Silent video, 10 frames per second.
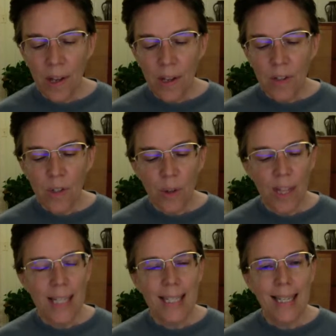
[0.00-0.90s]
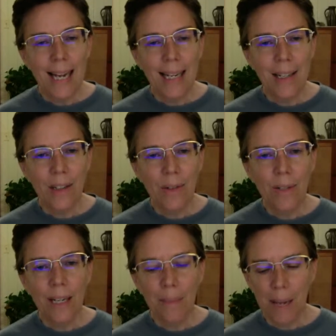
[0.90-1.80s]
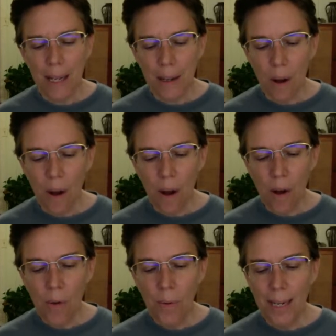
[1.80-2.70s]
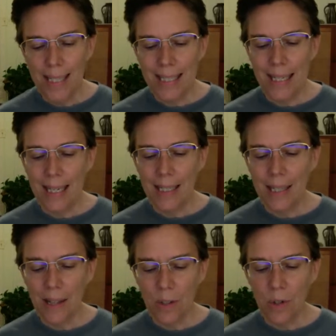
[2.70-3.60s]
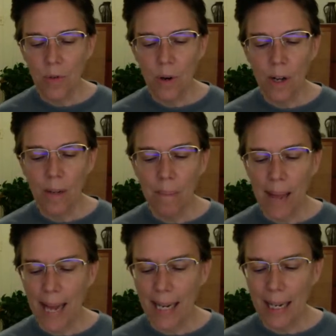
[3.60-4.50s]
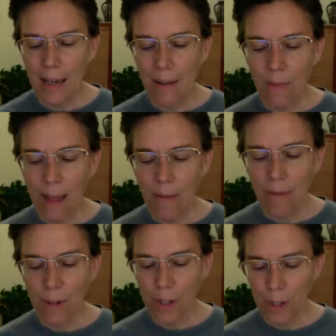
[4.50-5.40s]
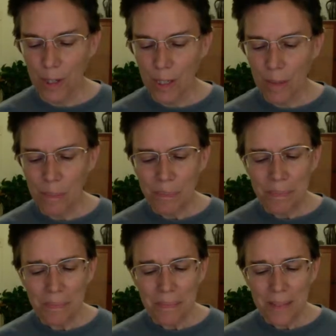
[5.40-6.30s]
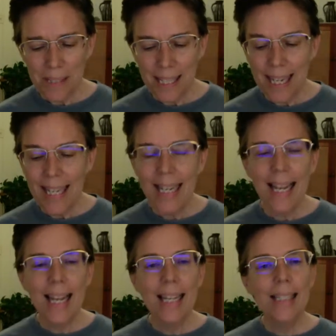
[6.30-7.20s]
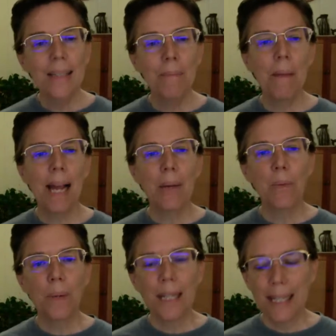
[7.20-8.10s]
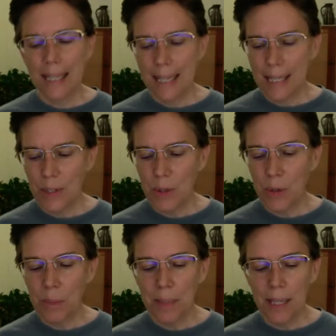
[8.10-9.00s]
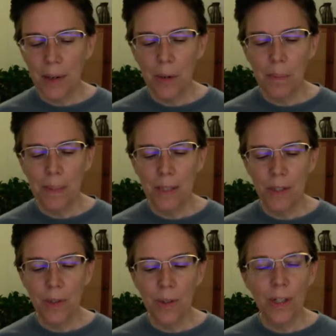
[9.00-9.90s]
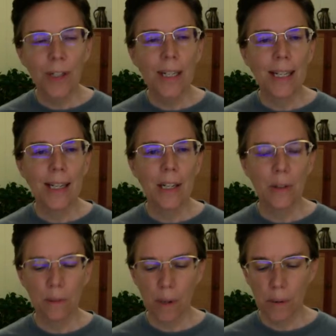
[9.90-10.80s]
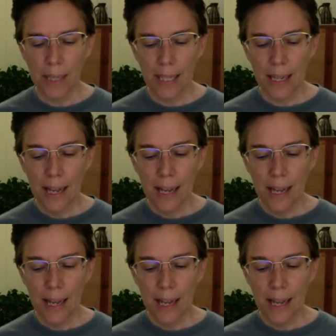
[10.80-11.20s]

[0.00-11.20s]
So this second agreement always needs the strong backing of that first. It is my willingness to be open to learning and growing,